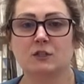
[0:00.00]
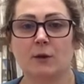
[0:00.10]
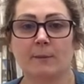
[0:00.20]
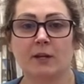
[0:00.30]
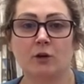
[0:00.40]
so
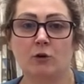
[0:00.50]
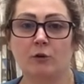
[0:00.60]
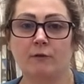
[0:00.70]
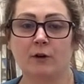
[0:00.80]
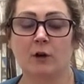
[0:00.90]
I'm going to go
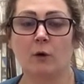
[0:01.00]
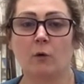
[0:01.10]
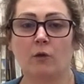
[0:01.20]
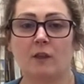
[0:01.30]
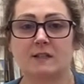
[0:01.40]
over
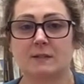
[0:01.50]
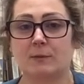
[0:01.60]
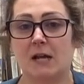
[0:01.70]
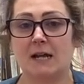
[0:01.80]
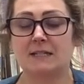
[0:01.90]
the
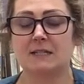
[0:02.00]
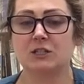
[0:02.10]
supplies